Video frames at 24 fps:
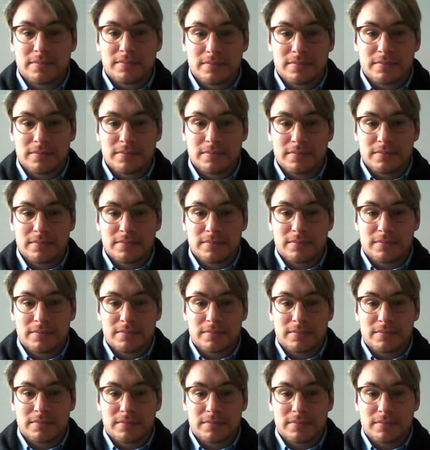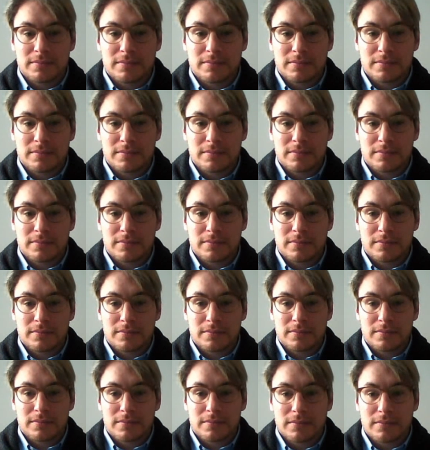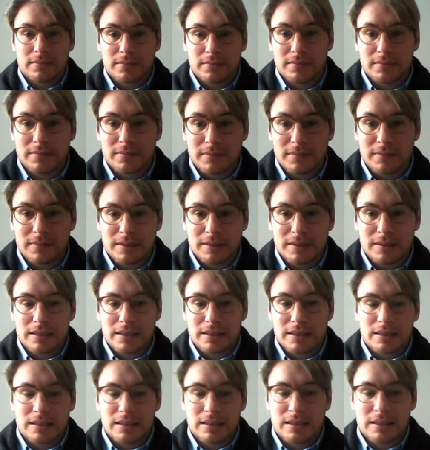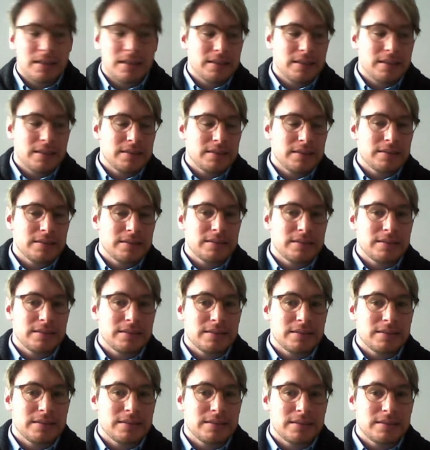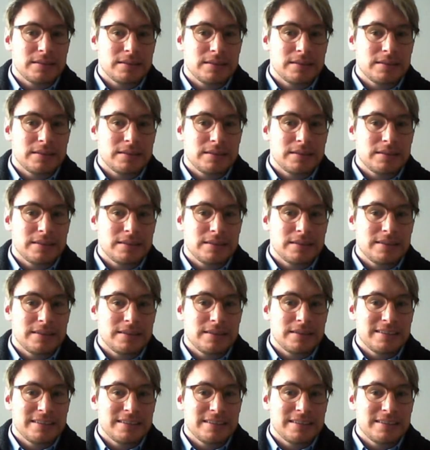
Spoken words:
(not speaking)